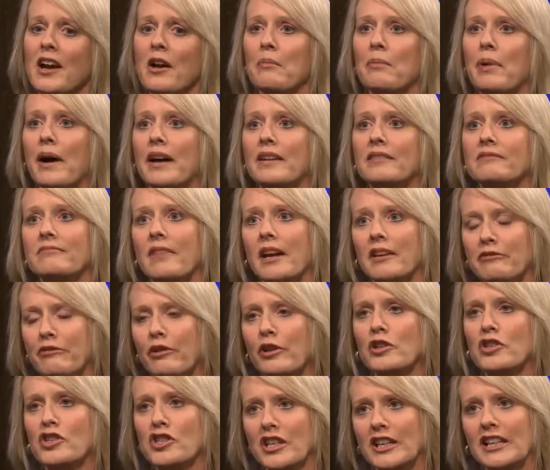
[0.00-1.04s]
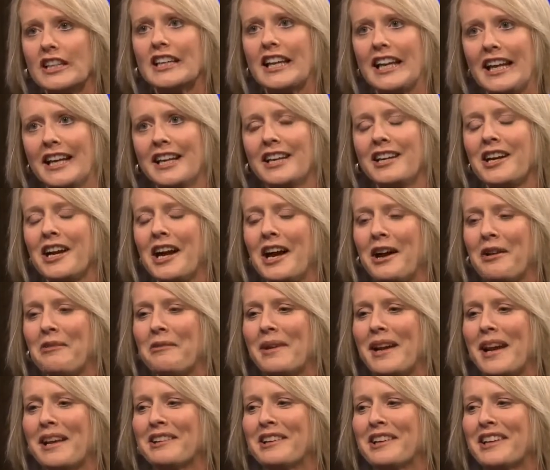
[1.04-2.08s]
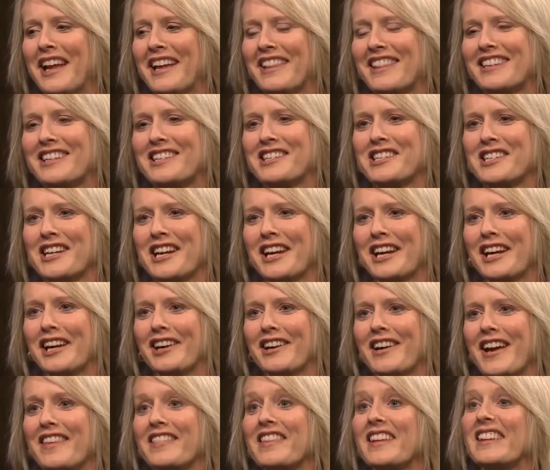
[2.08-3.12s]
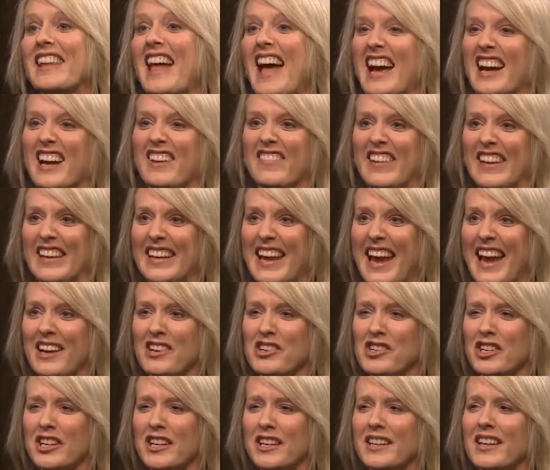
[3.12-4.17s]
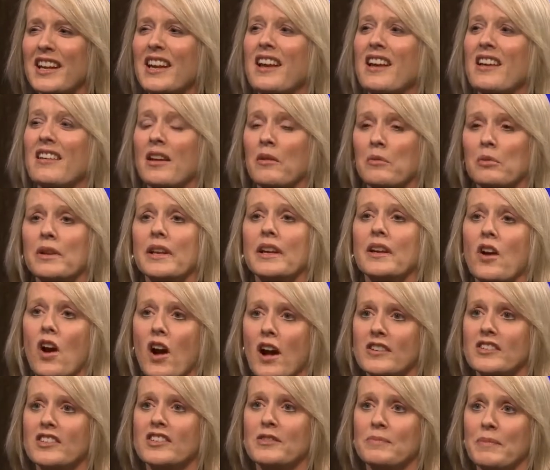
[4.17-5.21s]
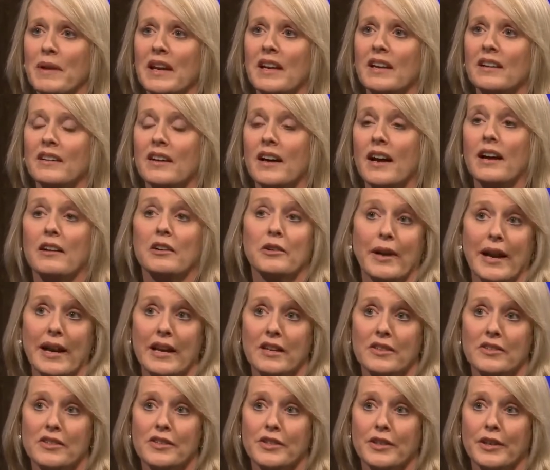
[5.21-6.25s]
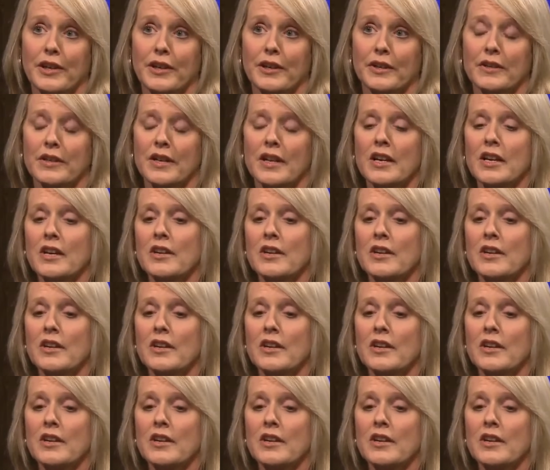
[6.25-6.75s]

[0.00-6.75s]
But unfortunately, uh, when I look at this year and the lack of inaction, that really causes me uh, great concern.